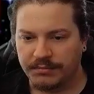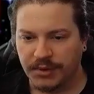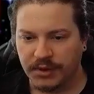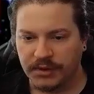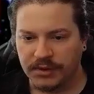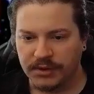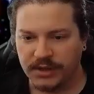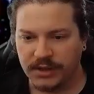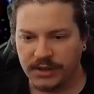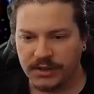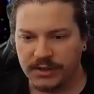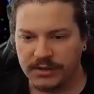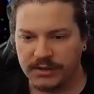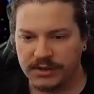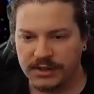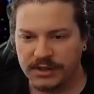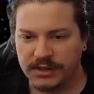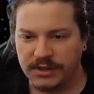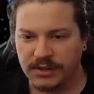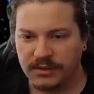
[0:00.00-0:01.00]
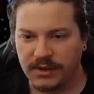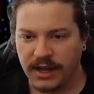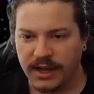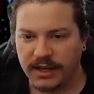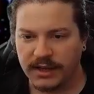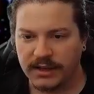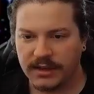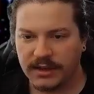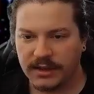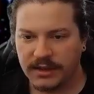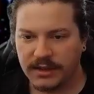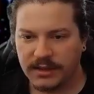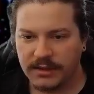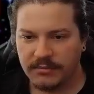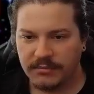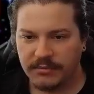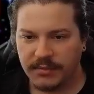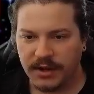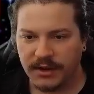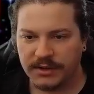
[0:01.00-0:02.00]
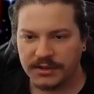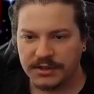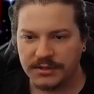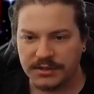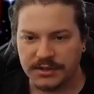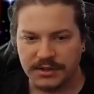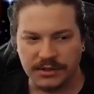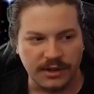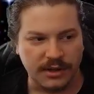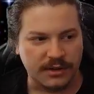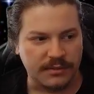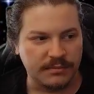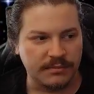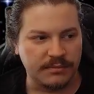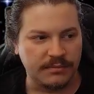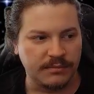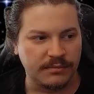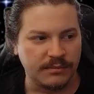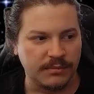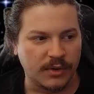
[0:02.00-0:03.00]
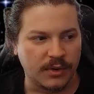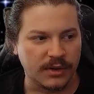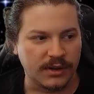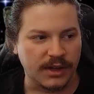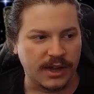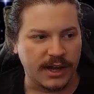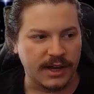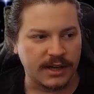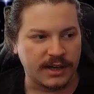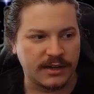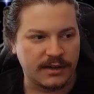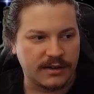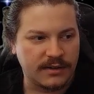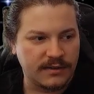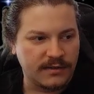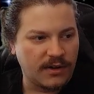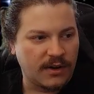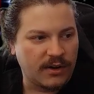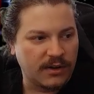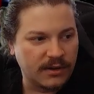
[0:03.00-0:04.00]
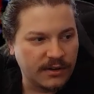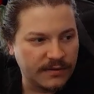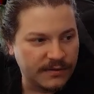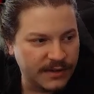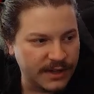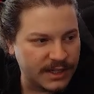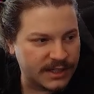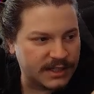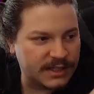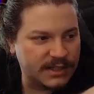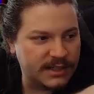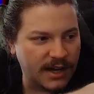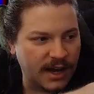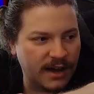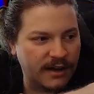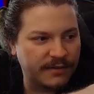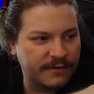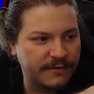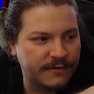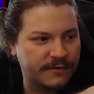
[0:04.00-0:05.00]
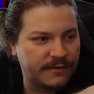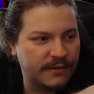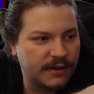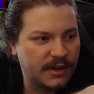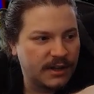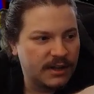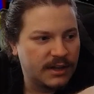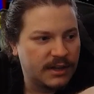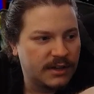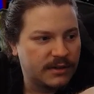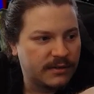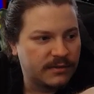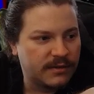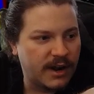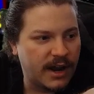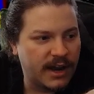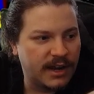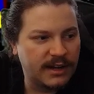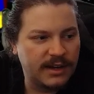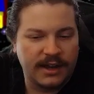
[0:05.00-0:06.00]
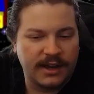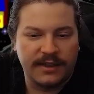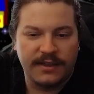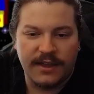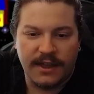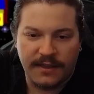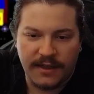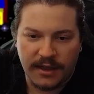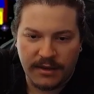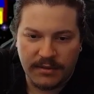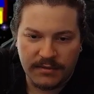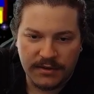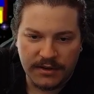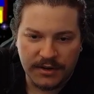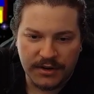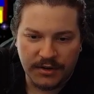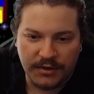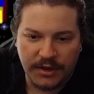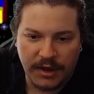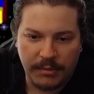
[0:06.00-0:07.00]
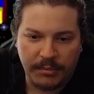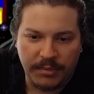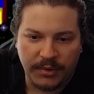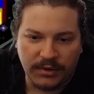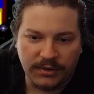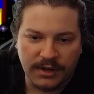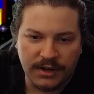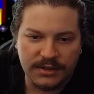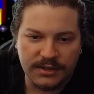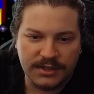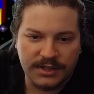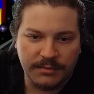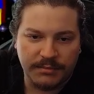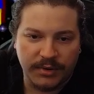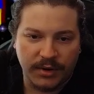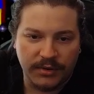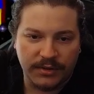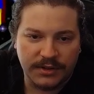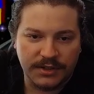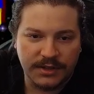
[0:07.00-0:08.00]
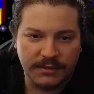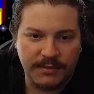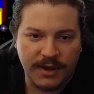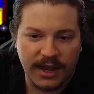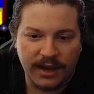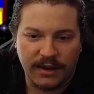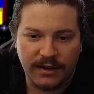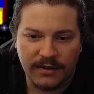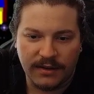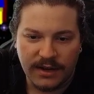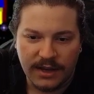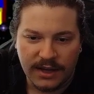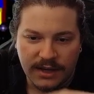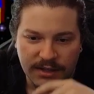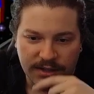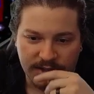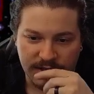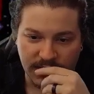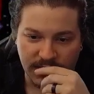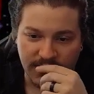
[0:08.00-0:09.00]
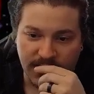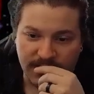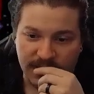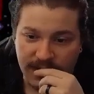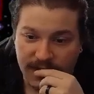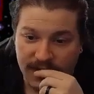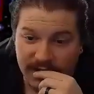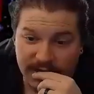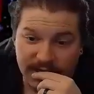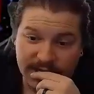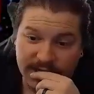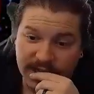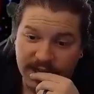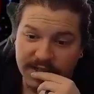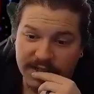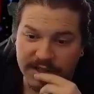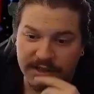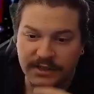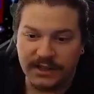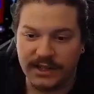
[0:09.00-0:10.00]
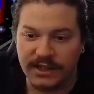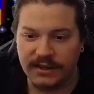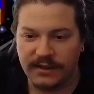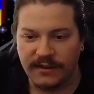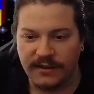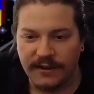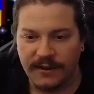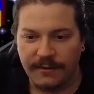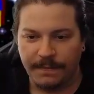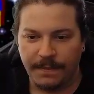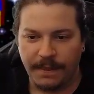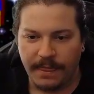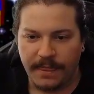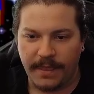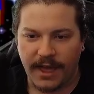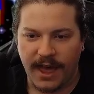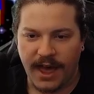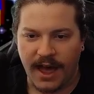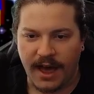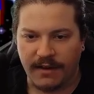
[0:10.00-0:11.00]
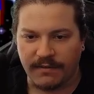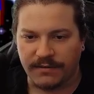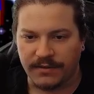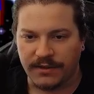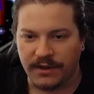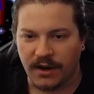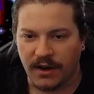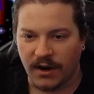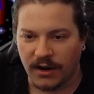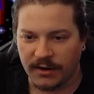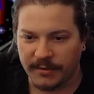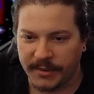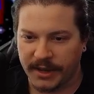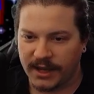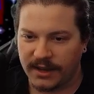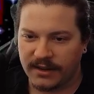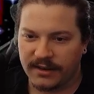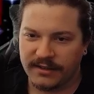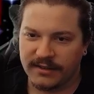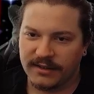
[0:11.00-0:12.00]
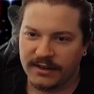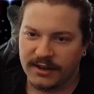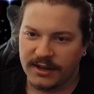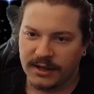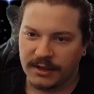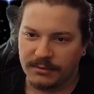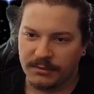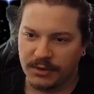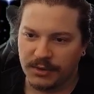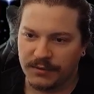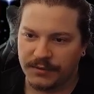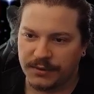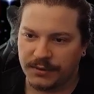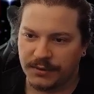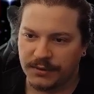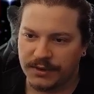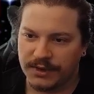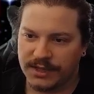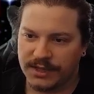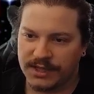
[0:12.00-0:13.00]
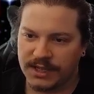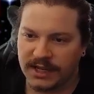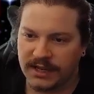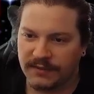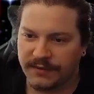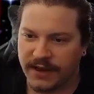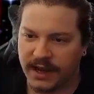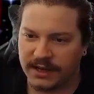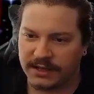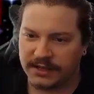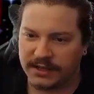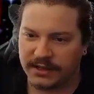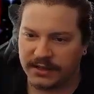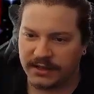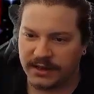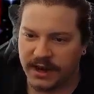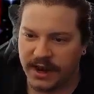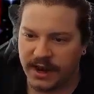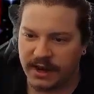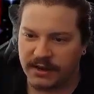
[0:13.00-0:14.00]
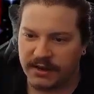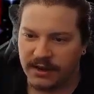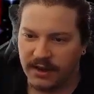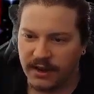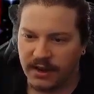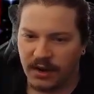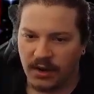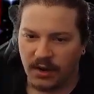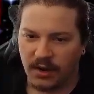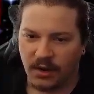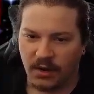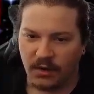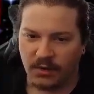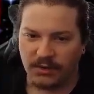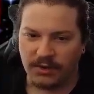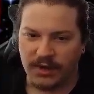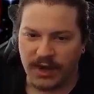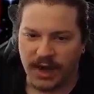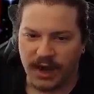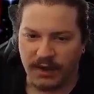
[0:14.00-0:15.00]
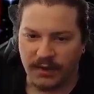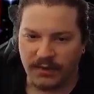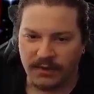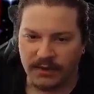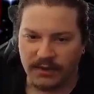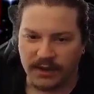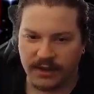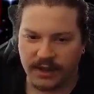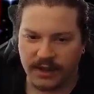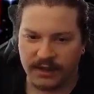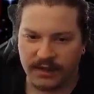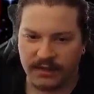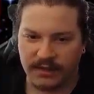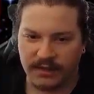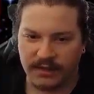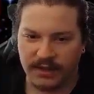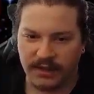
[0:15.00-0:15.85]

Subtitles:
bulldozed. So like Paris used to look more like all of this stuff, right? And then they bulldozed it both to make so that they could essentially have the army move through the city faster and hold down, like,